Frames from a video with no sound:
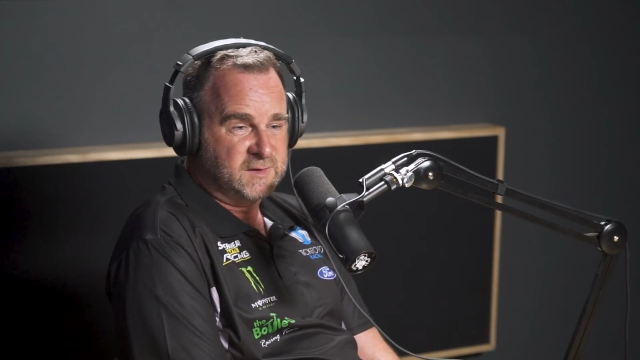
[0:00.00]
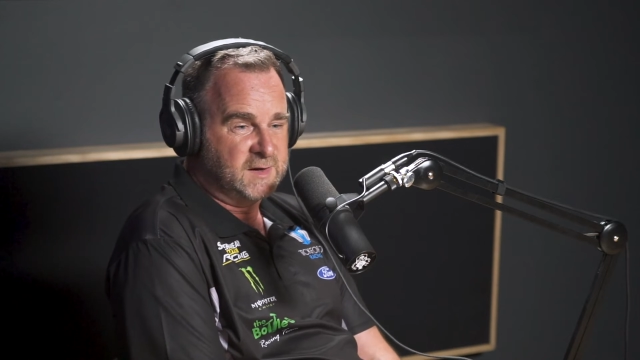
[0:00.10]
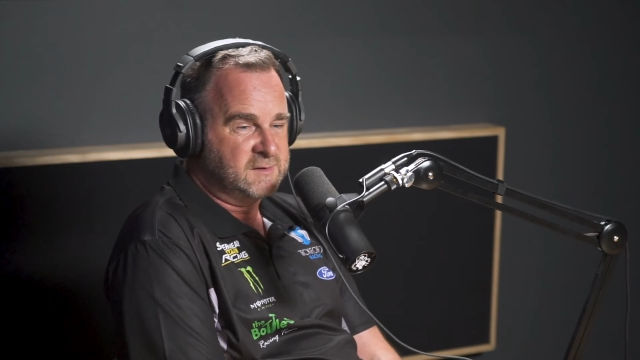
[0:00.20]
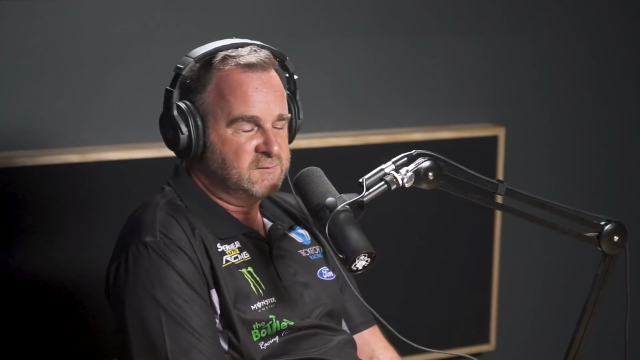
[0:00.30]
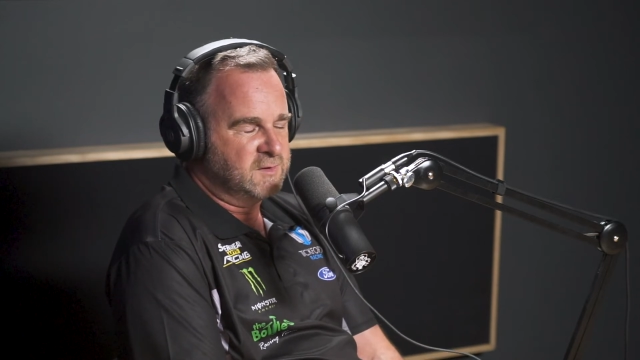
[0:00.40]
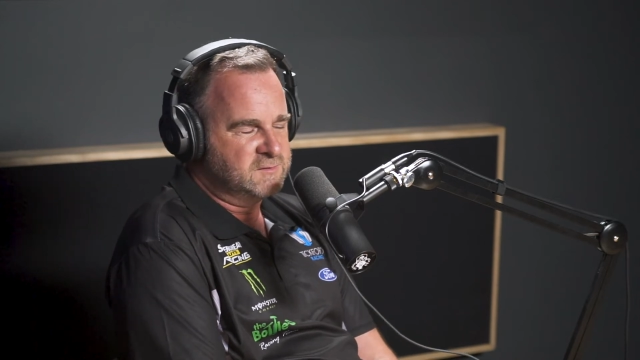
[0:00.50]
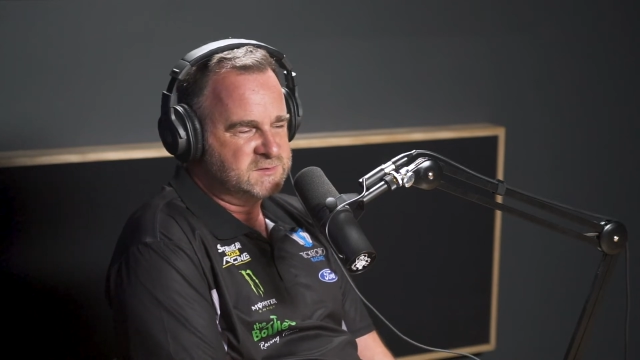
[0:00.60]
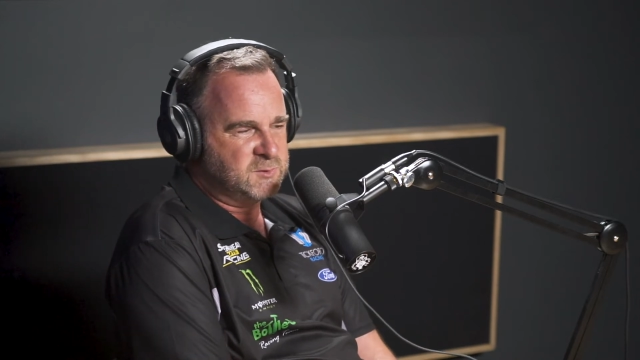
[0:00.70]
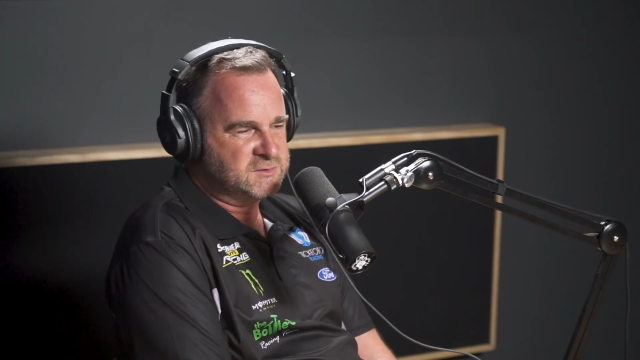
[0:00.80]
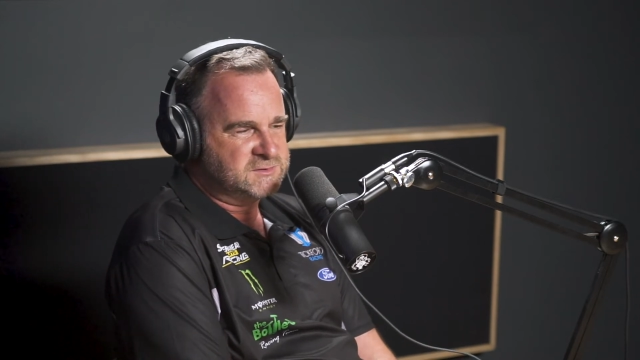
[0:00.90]
getting involved in
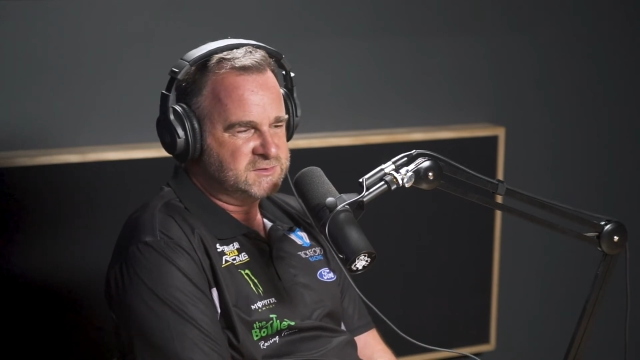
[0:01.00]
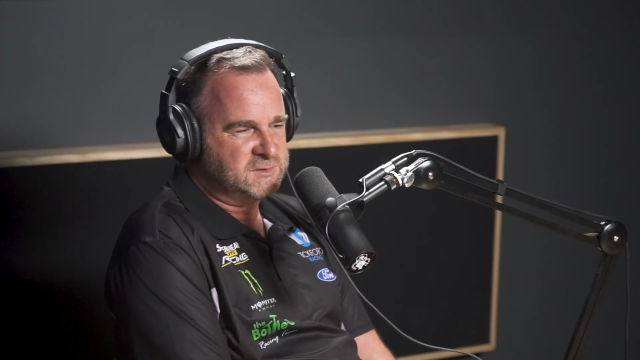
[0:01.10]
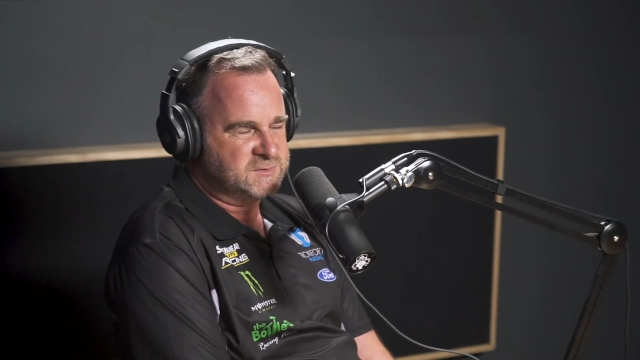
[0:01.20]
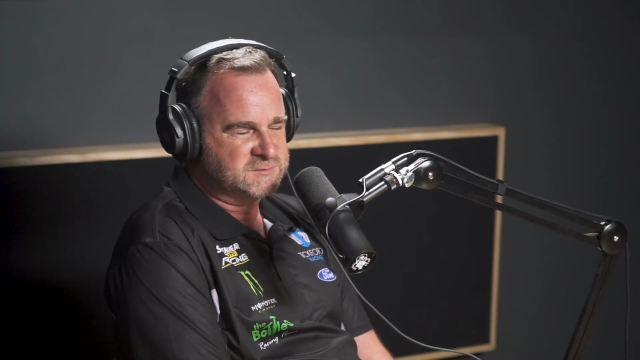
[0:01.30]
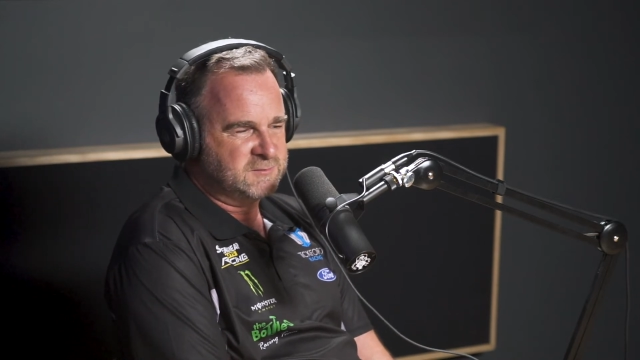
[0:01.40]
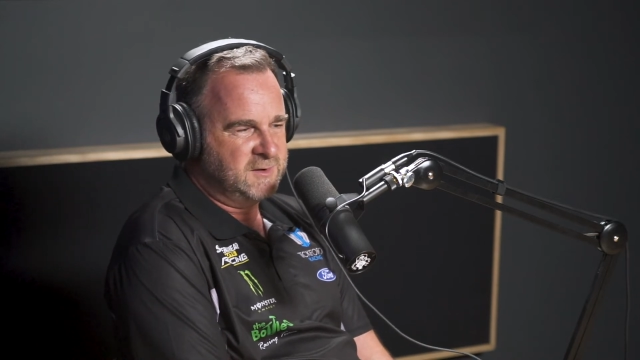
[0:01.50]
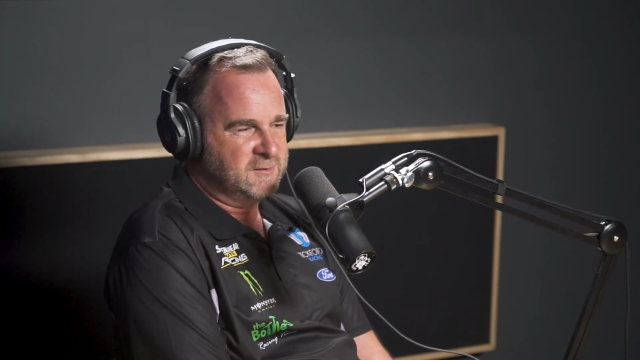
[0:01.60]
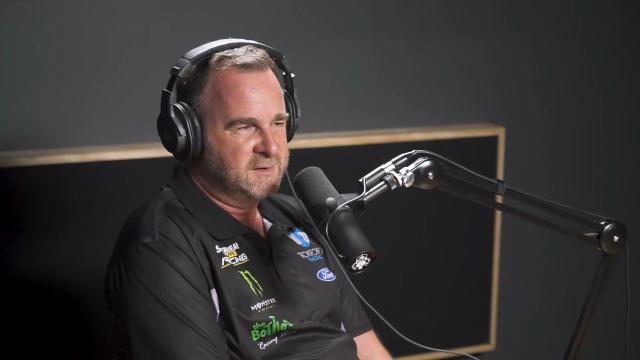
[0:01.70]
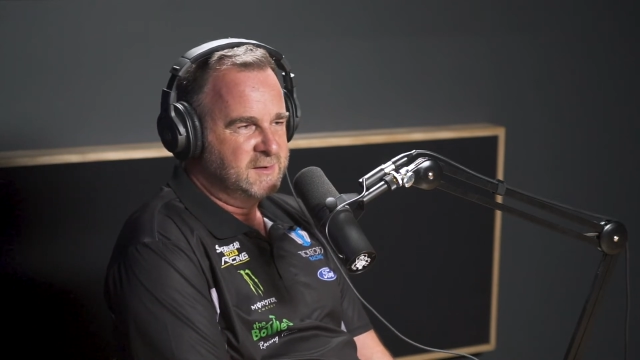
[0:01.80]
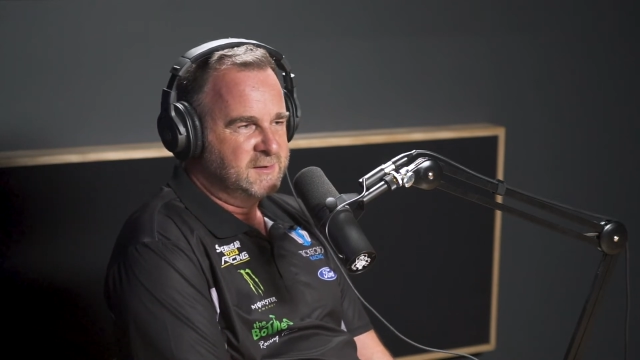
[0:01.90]
sponsorship as well.